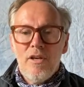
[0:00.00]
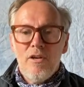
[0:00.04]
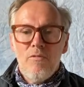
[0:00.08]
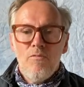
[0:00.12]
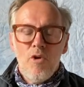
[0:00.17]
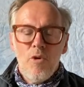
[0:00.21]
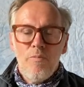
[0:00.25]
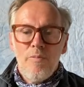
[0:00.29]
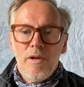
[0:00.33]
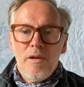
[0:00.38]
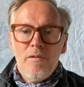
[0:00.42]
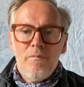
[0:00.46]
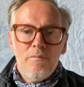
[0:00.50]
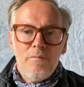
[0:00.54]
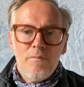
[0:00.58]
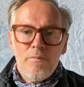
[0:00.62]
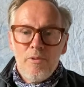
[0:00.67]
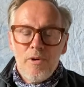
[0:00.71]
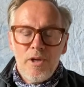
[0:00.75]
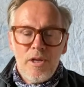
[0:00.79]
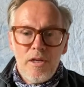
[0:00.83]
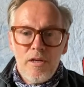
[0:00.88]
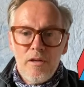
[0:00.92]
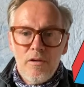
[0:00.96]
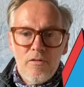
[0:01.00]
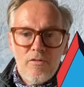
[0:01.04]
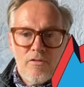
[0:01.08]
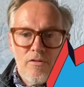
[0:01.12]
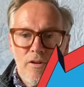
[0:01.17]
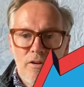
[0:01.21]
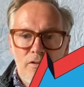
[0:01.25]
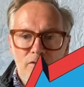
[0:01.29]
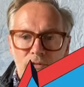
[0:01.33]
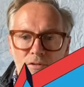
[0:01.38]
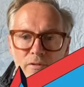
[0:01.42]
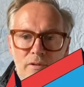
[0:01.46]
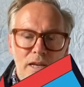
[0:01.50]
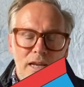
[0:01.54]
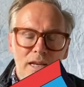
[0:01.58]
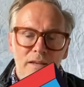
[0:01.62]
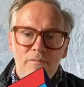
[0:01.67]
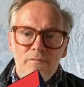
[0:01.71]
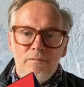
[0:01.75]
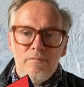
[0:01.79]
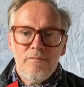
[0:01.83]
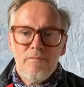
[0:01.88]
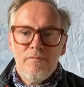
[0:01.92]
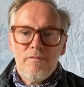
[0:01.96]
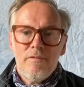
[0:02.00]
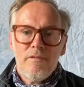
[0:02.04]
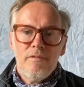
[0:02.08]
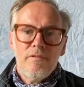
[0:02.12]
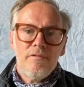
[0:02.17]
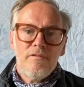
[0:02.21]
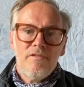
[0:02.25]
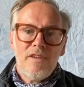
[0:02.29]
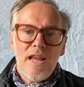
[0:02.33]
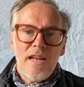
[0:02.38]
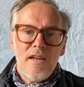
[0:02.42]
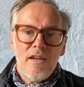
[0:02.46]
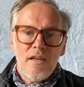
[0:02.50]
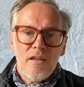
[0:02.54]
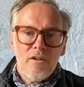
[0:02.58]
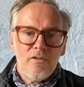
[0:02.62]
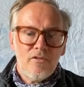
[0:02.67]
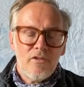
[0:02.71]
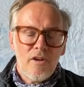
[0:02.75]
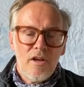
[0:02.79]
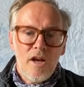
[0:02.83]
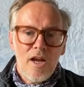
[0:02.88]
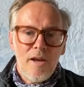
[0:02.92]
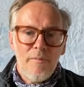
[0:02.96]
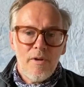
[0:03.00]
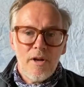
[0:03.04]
we'll be pretty useless in 10 years' time.